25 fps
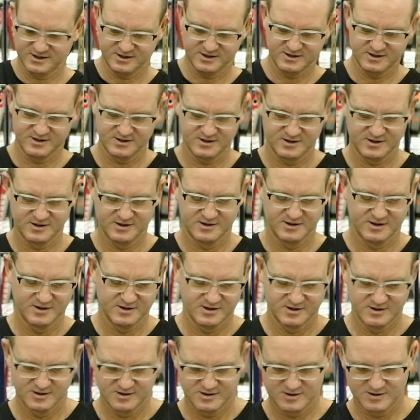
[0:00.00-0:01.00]

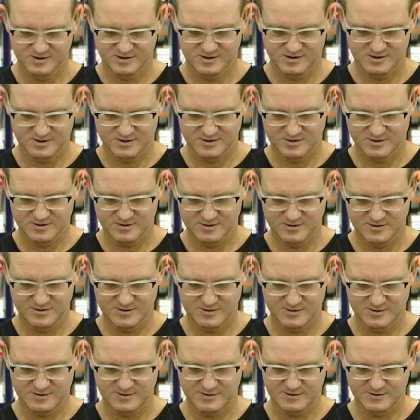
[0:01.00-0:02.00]

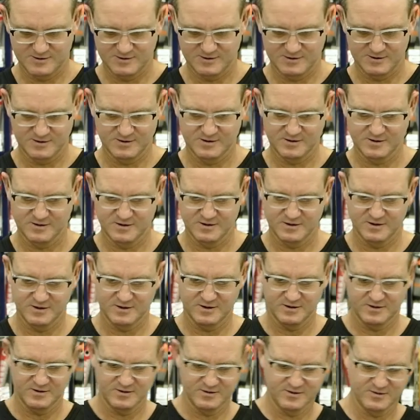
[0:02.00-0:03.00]

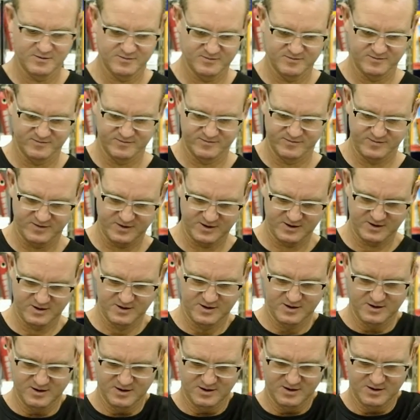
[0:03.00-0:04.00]

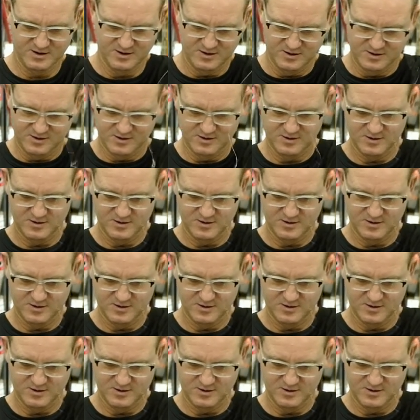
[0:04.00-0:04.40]
(no one is talking)